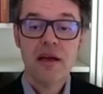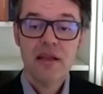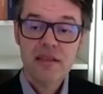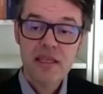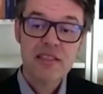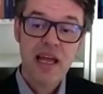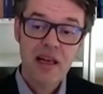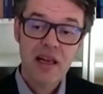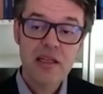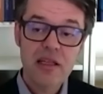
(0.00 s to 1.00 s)
This can
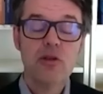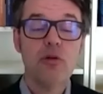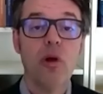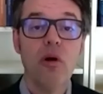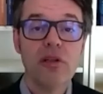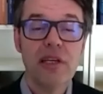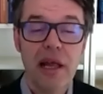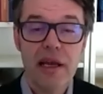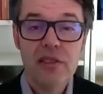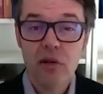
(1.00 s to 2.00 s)
lead to long
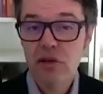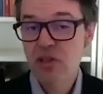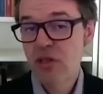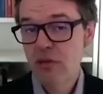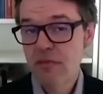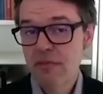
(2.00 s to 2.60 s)
delays also.